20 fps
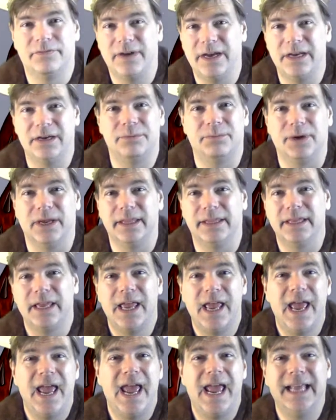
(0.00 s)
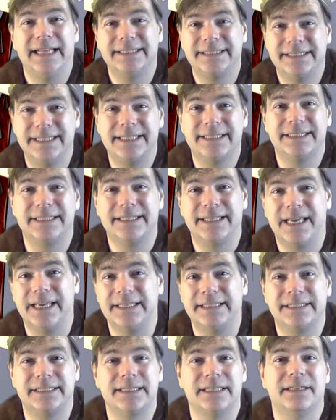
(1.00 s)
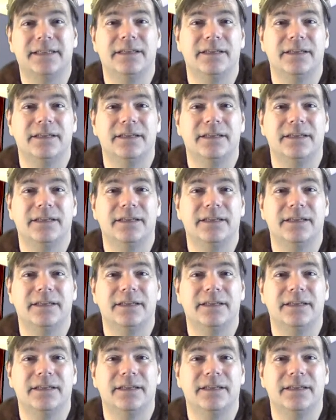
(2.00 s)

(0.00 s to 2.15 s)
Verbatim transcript: fire breath and six dice